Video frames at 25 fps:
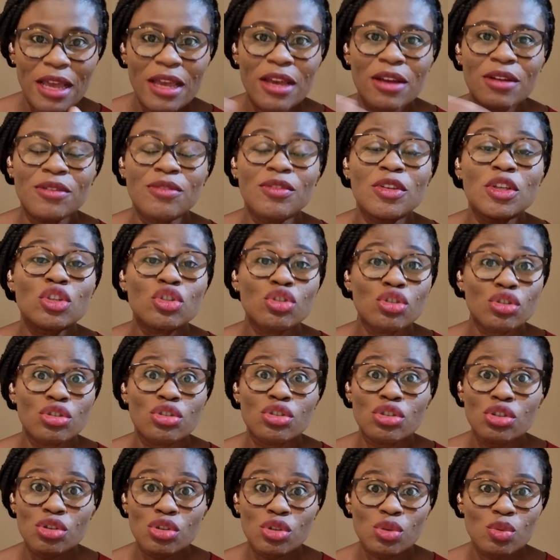have
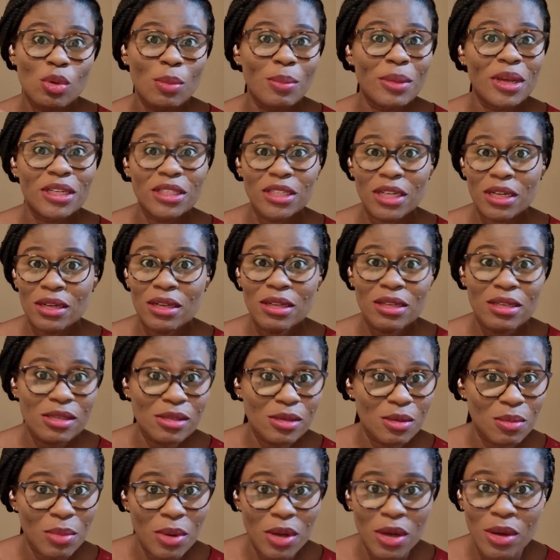introduced what my channel is
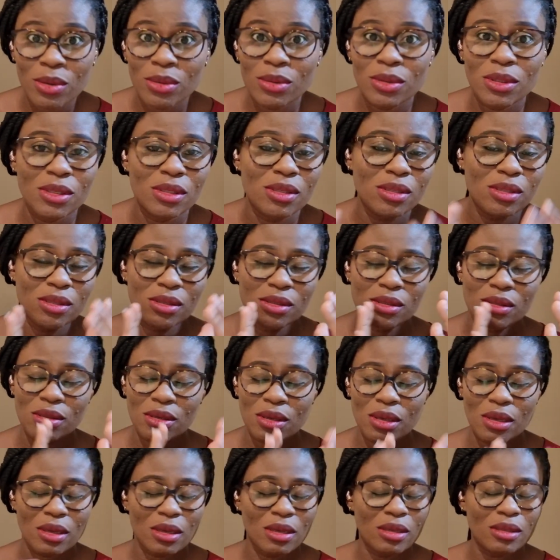about.
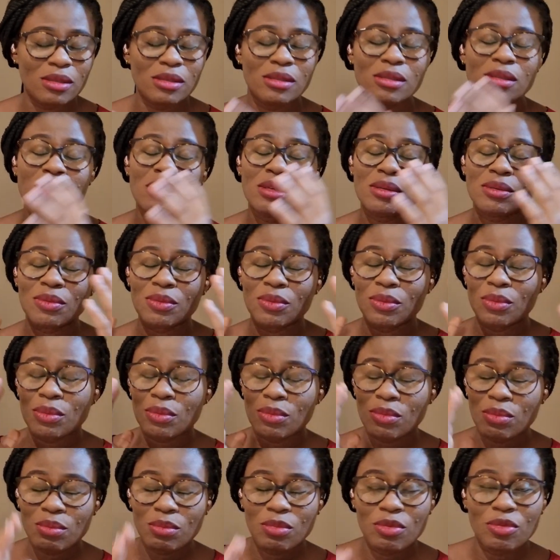It's
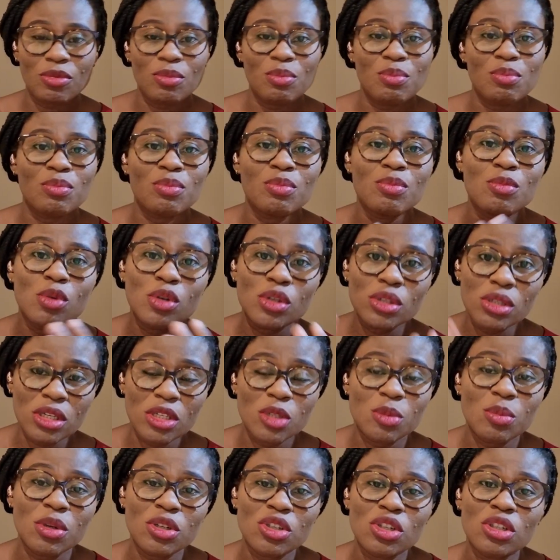most
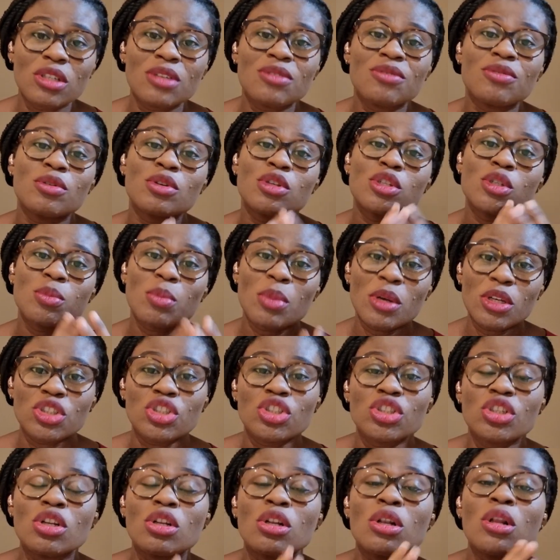especially for
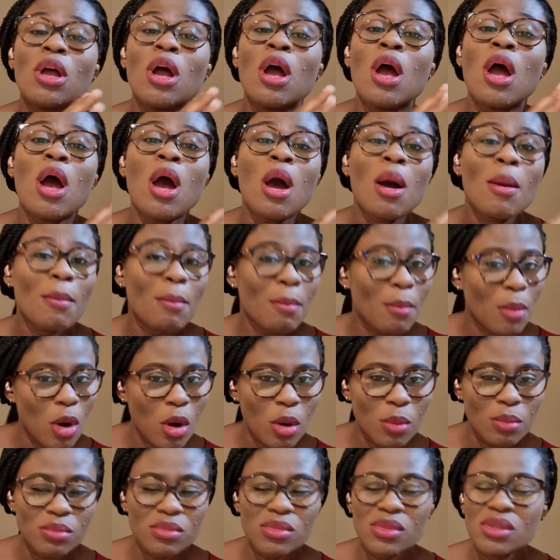special
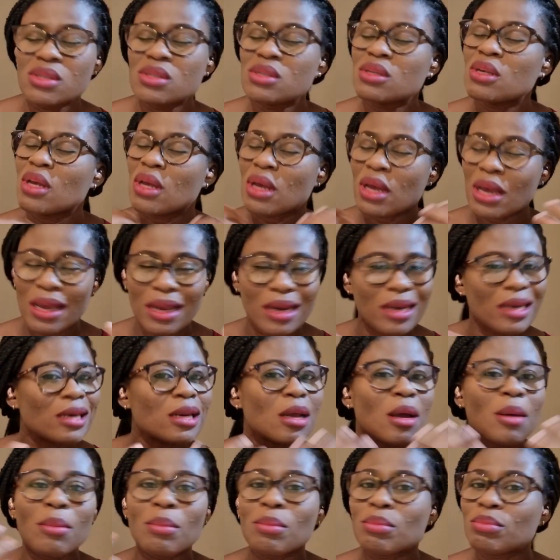moms and
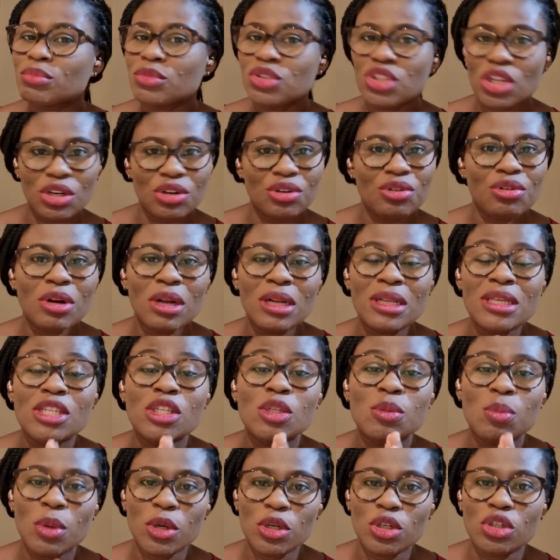generally
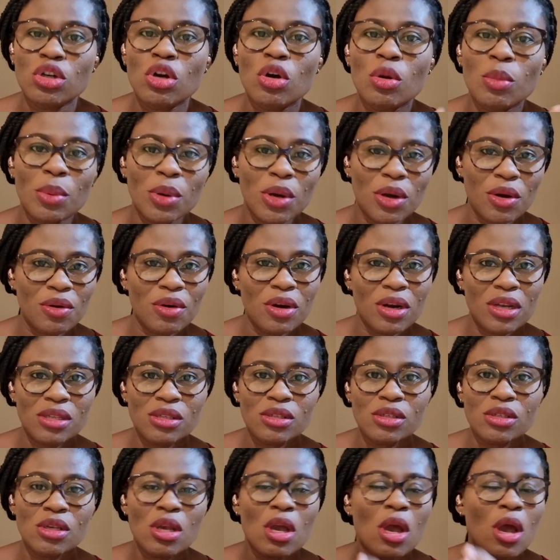special
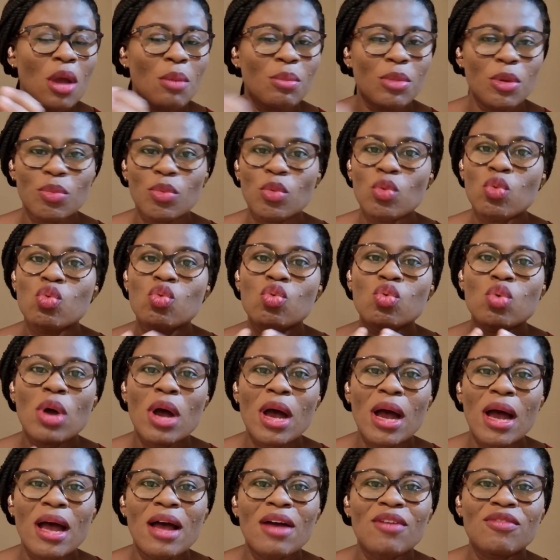parents, people who
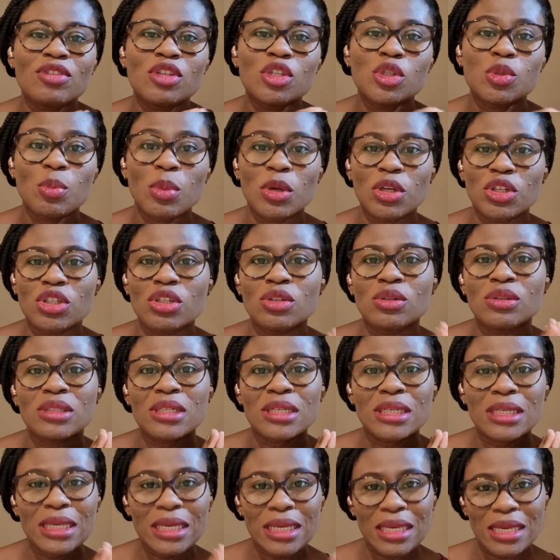have special
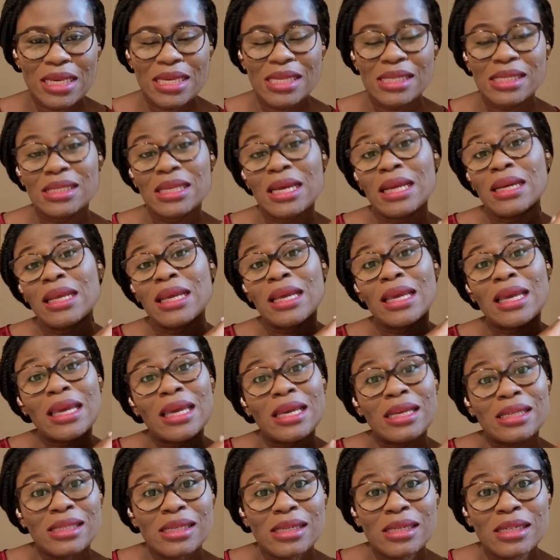need kids that they
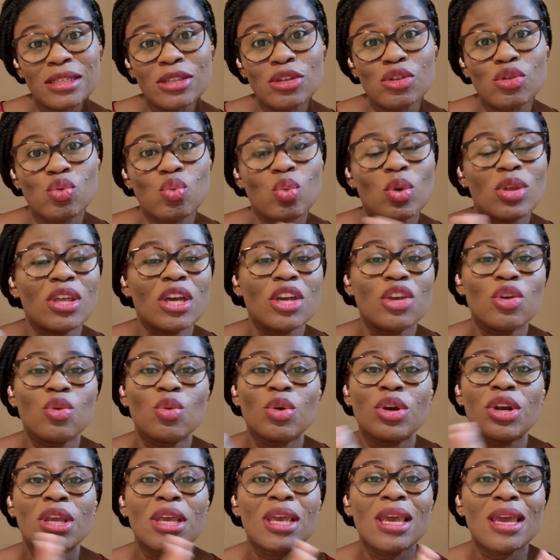cater to, whether you're
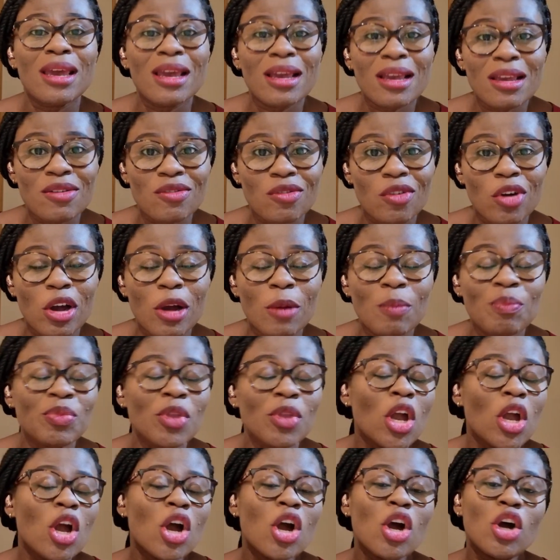a caregiver
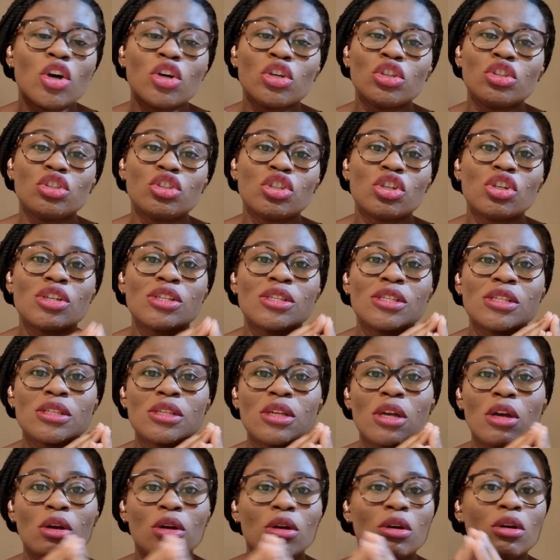or just
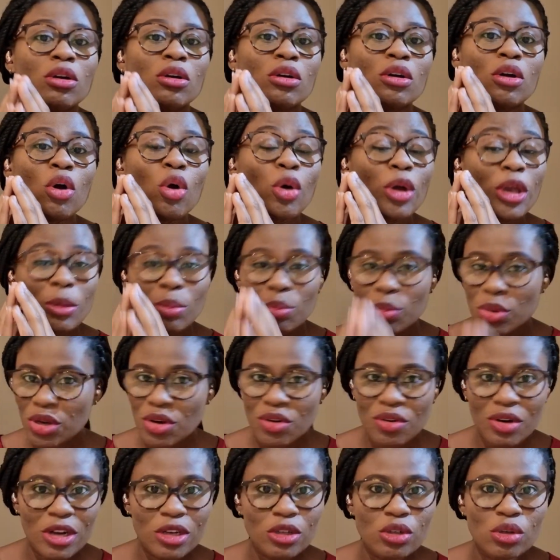or a
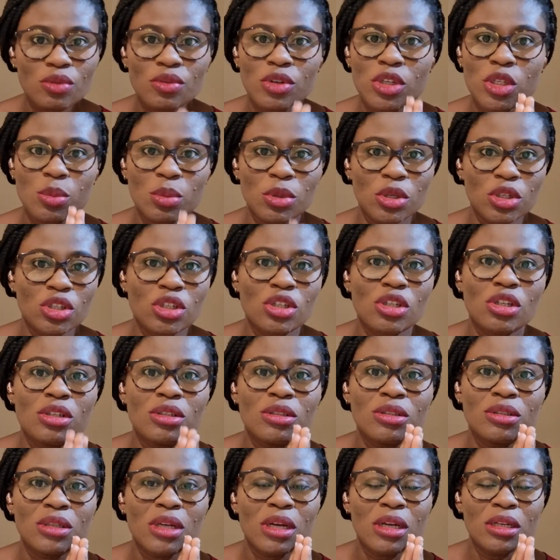parent of a
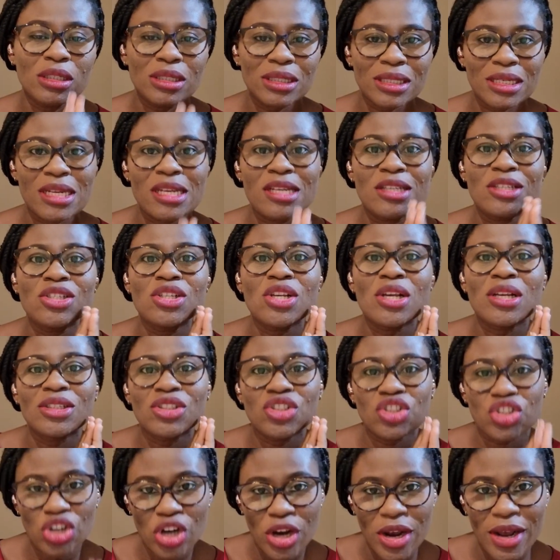special need
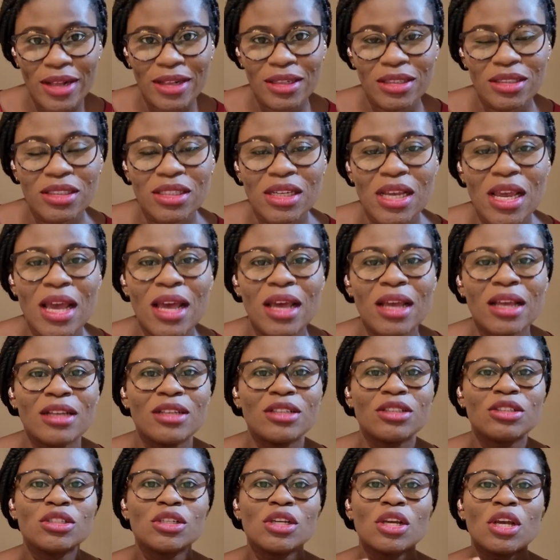child.
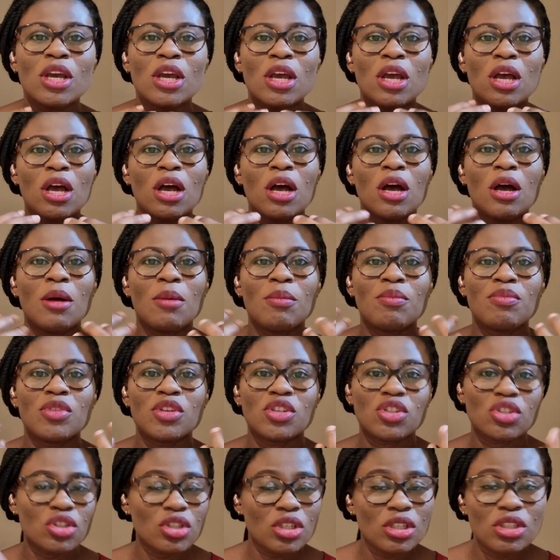And
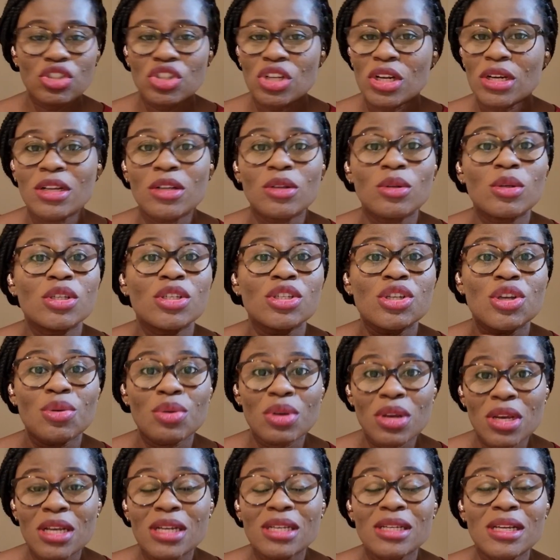this channel was
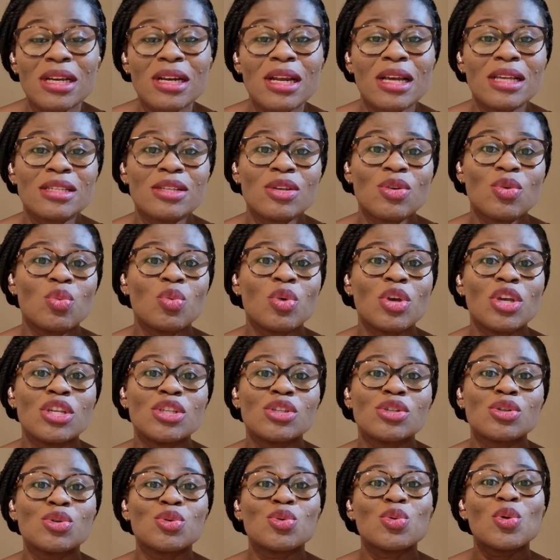created as a way
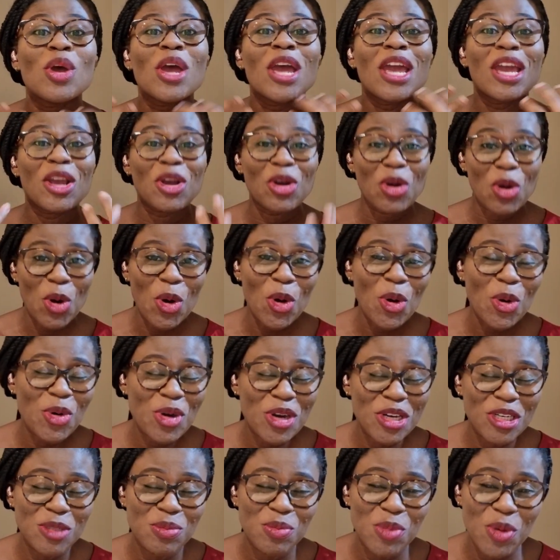to
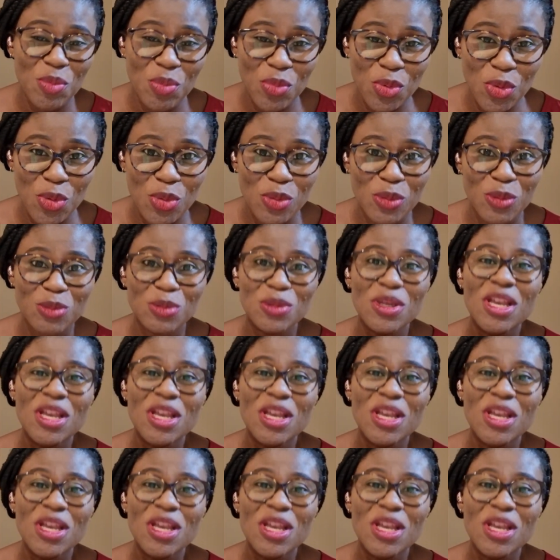encourage people,